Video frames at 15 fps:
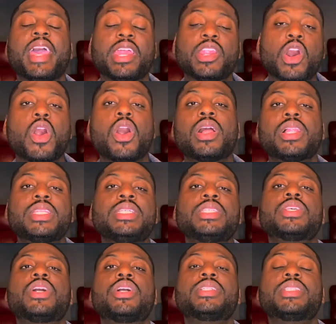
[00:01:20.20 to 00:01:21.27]
and all these
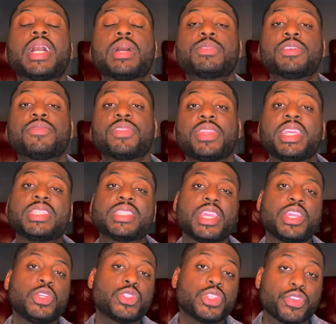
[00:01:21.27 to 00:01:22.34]
other types of things. They're
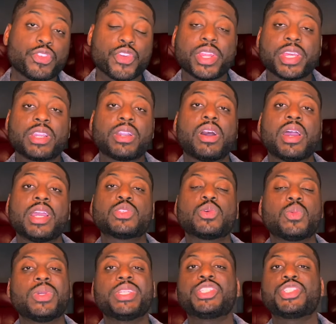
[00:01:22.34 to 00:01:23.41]
using credit cards,
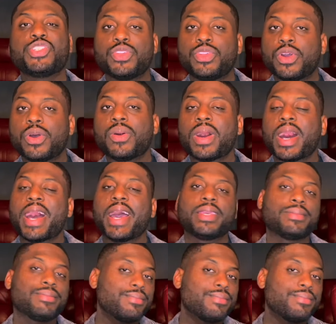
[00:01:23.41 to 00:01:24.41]
which you know I